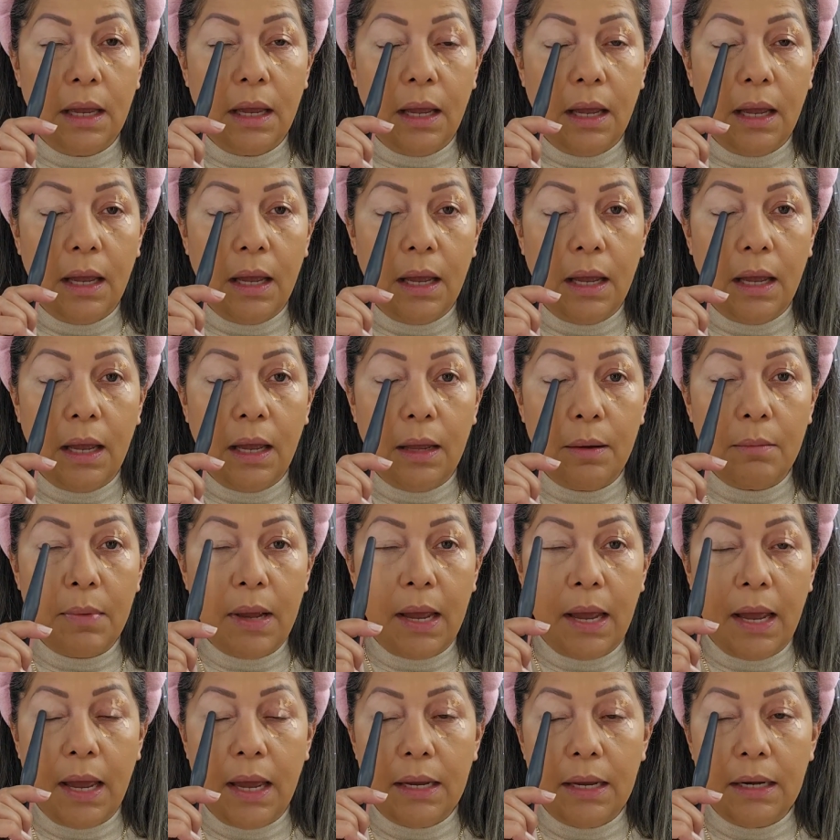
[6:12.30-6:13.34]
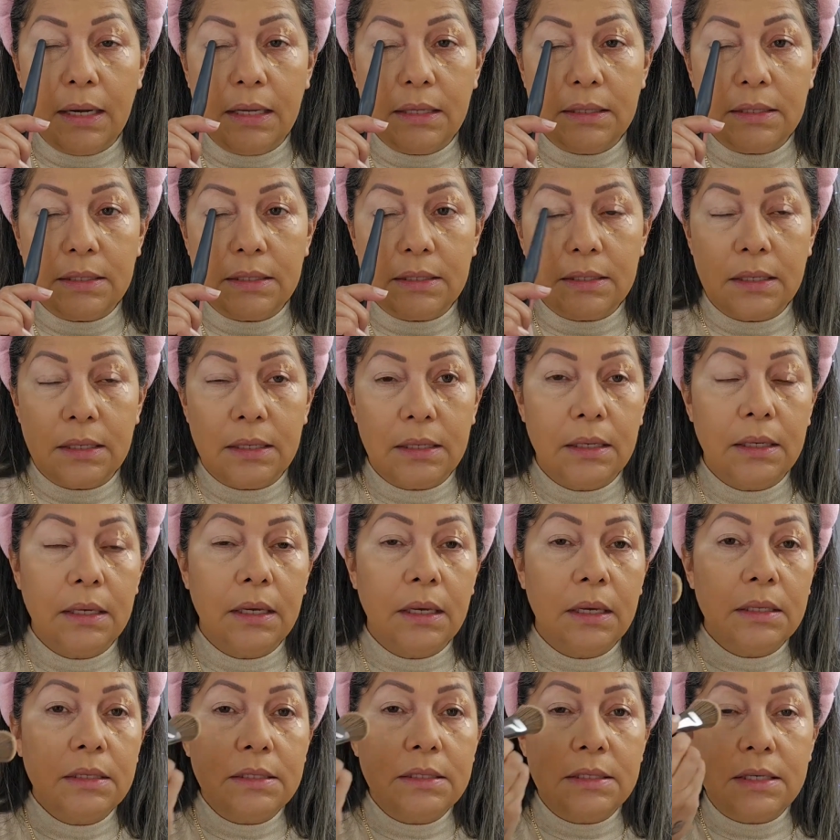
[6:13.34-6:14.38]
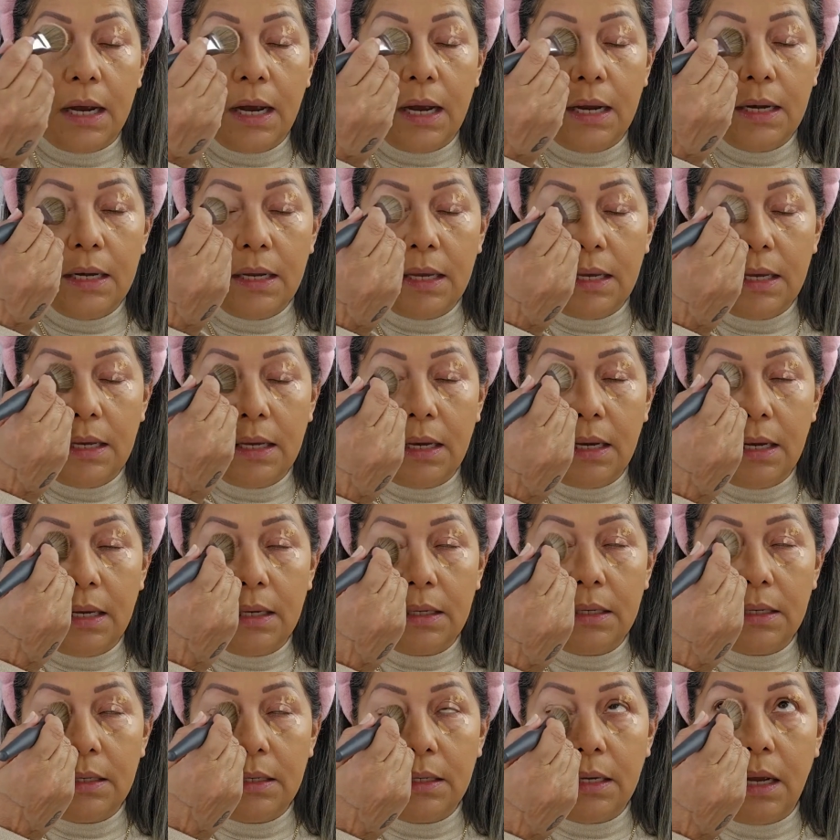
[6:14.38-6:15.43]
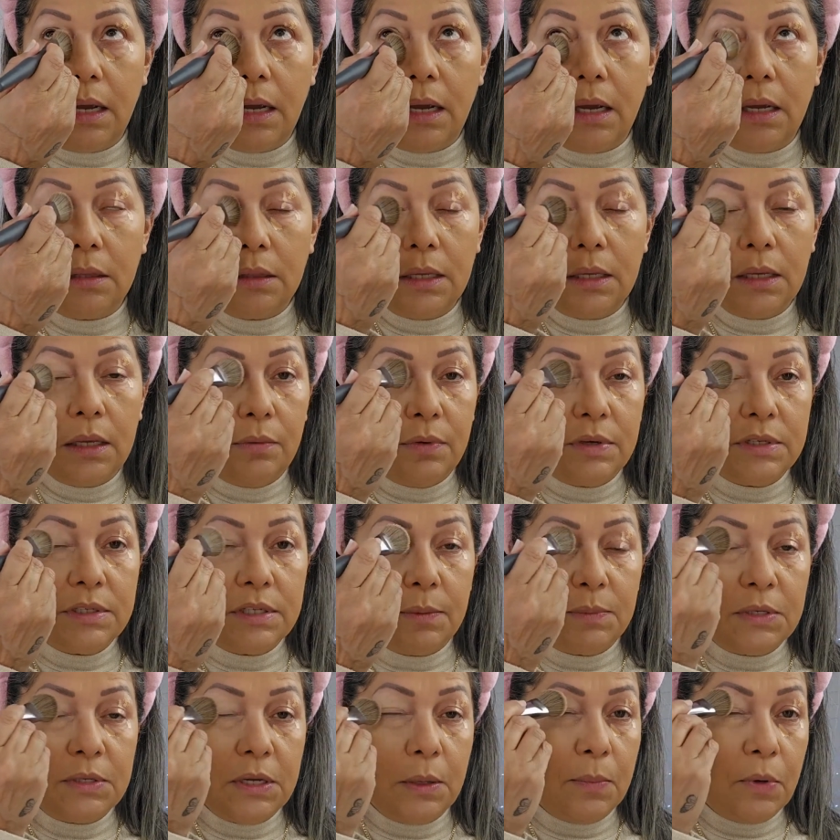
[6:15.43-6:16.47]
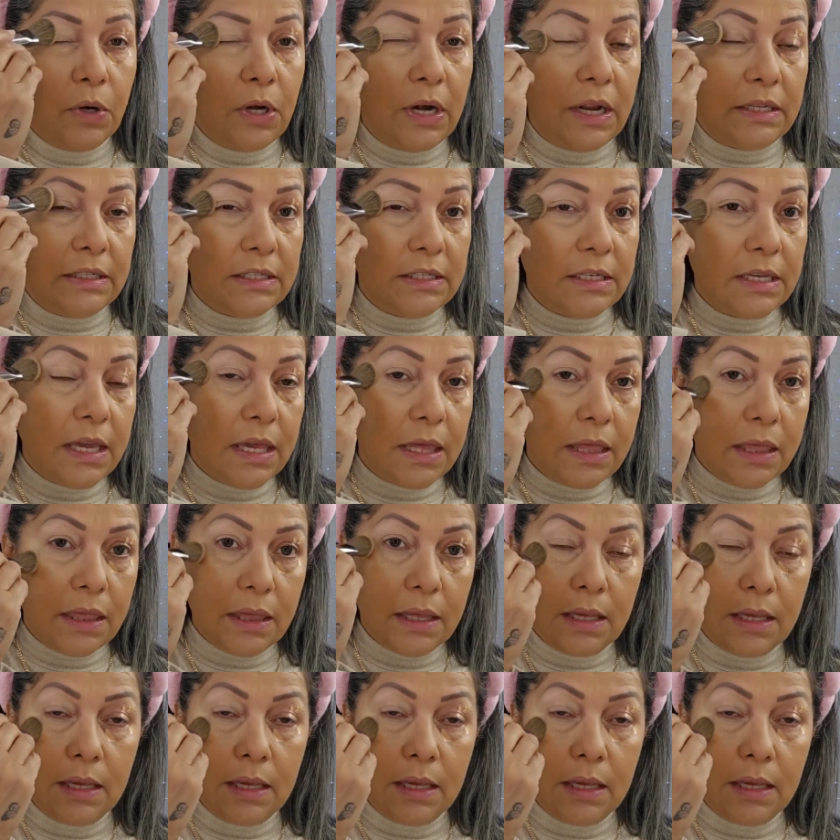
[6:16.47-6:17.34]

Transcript: my eyelids done, and I think it was September 19th.